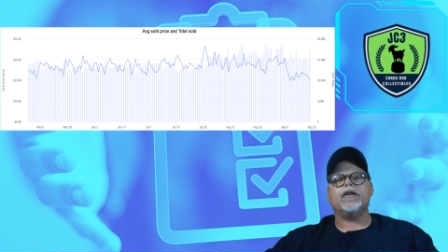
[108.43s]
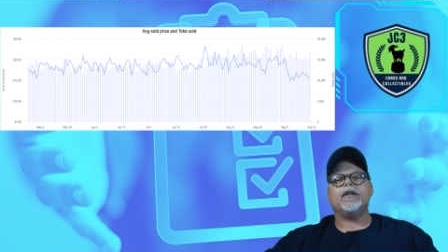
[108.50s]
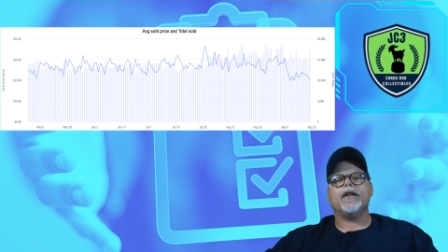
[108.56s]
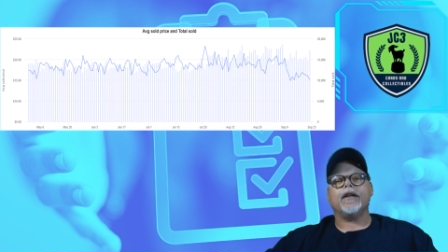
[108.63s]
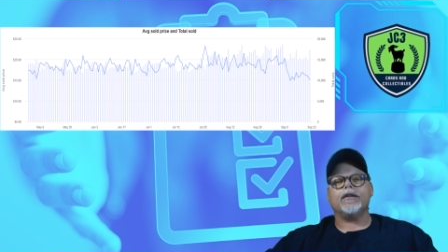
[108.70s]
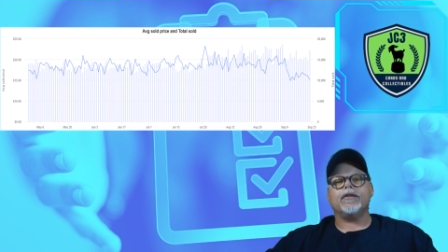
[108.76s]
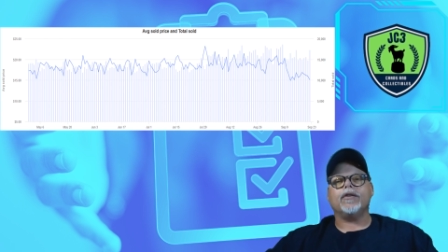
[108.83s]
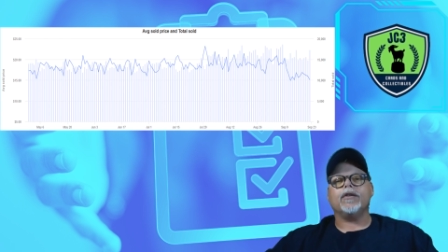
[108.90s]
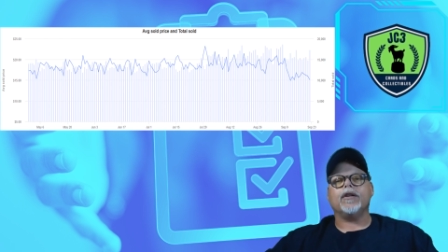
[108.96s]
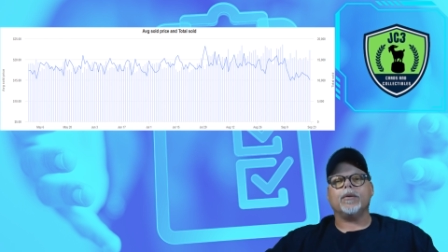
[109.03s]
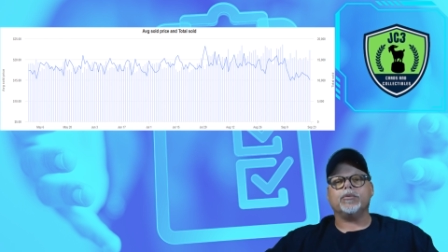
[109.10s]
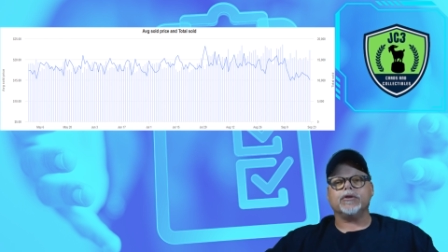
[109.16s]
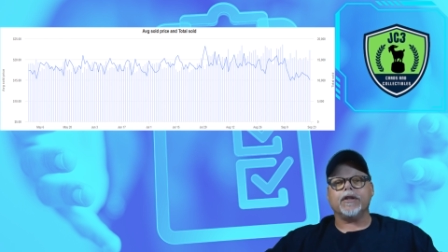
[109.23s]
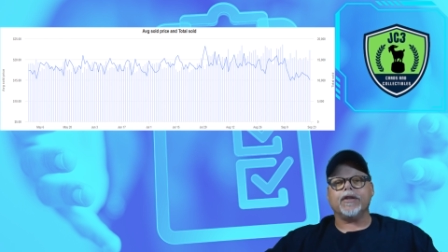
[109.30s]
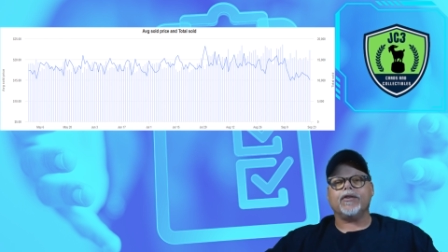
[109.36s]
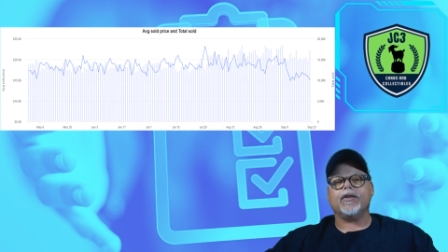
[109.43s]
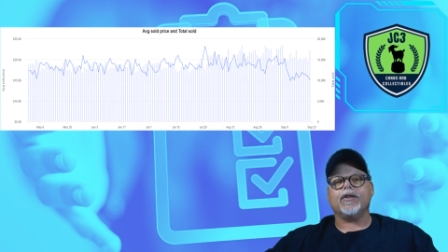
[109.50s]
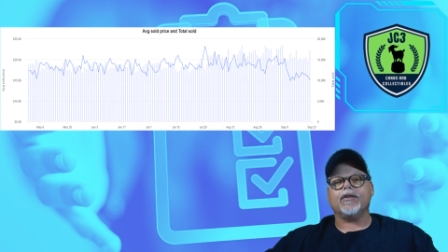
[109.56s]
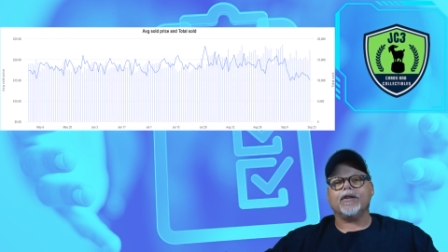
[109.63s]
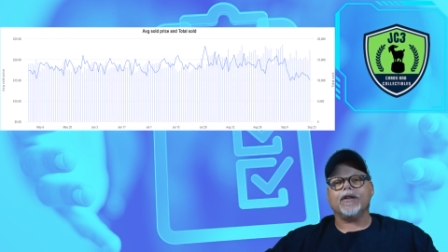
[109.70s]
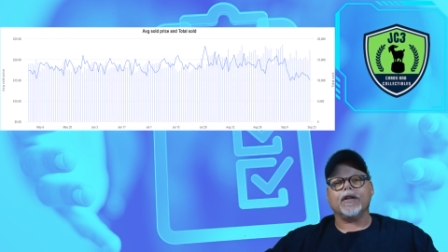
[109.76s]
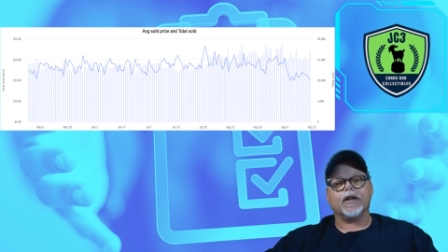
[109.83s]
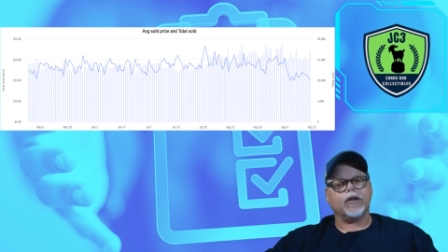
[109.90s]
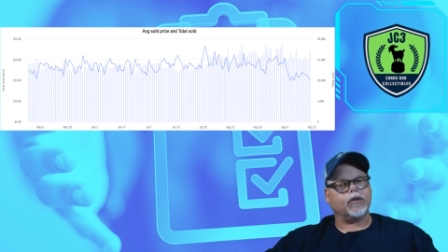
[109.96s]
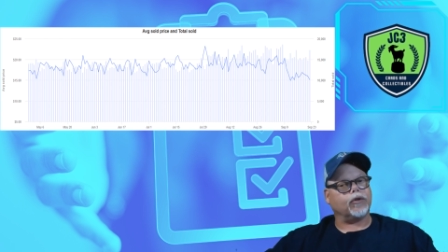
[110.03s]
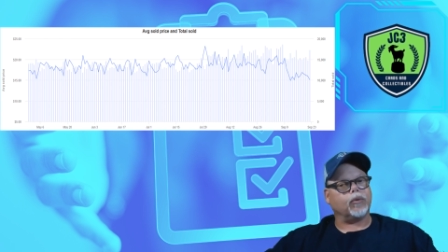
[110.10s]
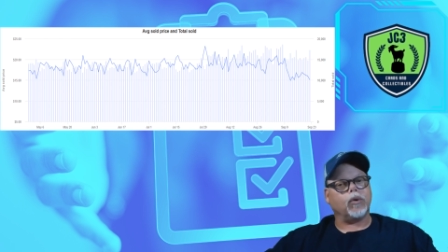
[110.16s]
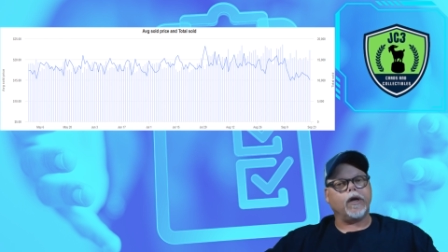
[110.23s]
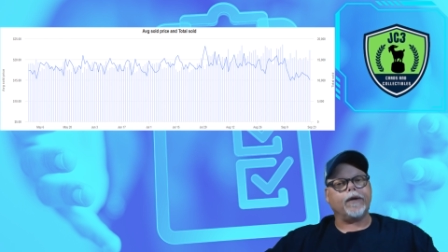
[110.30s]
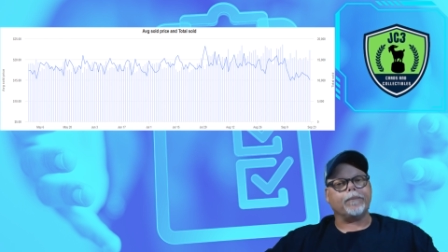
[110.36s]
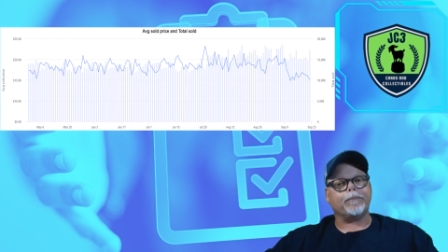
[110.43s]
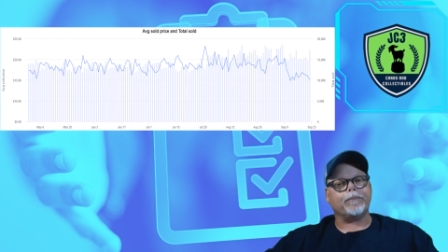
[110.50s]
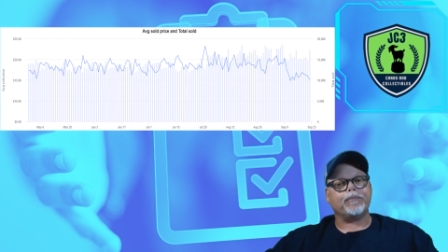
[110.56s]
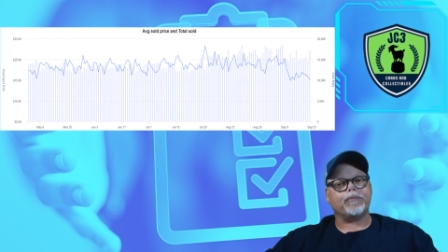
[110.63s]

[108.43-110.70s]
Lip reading: and the NCAA season get underway.